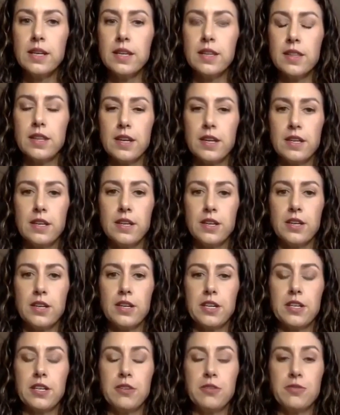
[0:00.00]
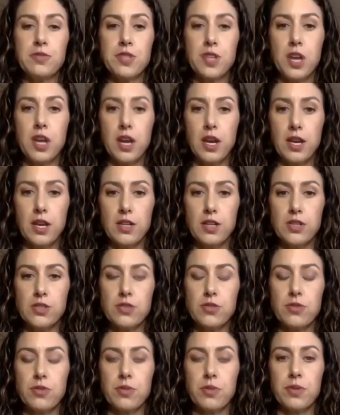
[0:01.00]
Then can you change
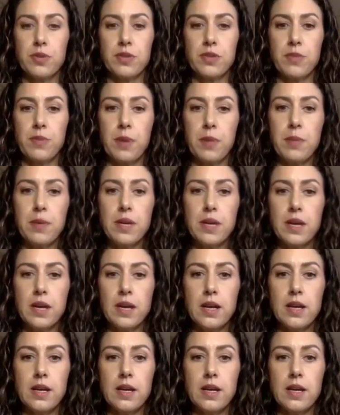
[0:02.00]
your belief about money?